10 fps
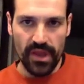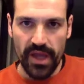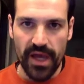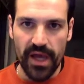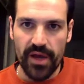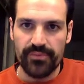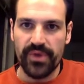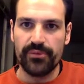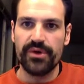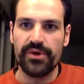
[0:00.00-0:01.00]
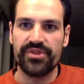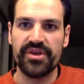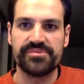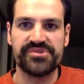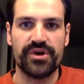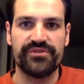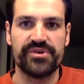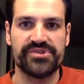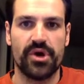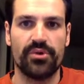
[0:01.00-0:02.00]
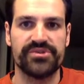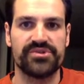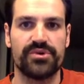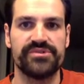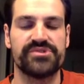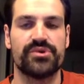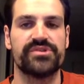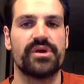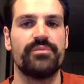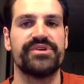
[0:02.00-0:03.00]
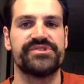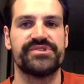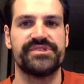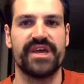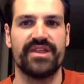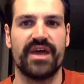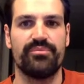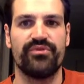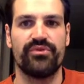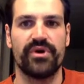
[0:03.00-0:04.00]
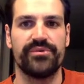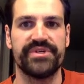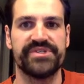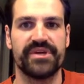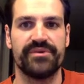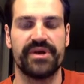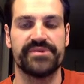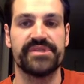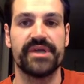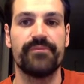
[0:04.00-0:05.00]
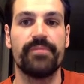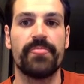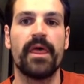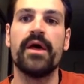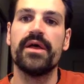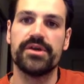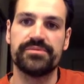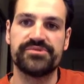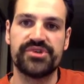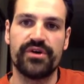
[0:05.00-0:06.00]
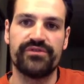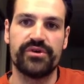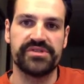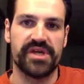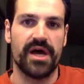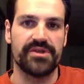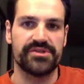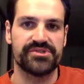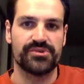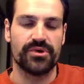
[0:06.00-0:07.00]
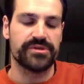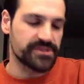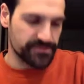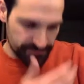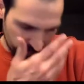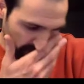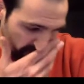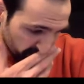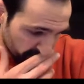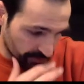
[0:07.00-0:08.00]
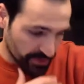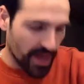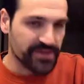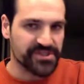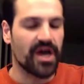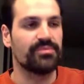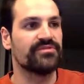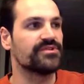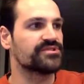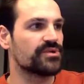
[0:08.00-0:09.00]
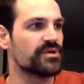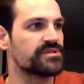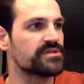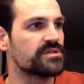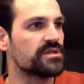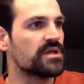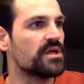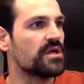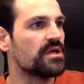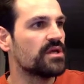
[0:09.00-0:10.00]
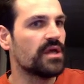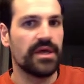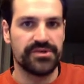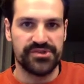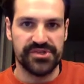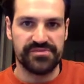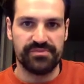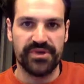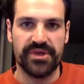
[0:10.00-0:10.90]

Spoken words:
and we know the observer is always towards the source. I'm going to say that before I restate what I was saying. The observer is on the source, or on top of the source. Just